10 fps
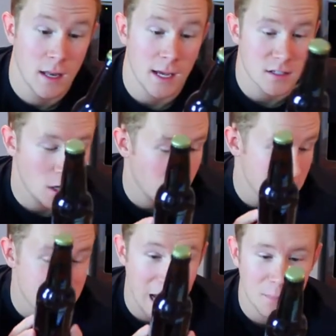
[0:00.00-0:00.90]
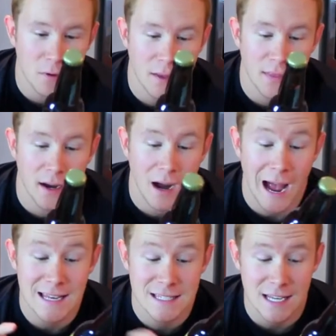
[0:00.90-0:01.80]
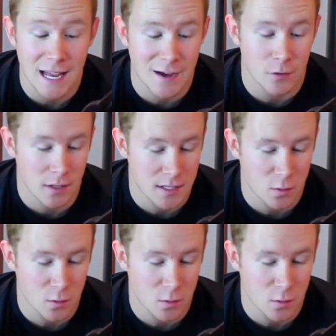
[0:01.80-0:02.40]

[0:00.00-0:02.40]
Nick, so I'm gonna stop it right there. I did have one of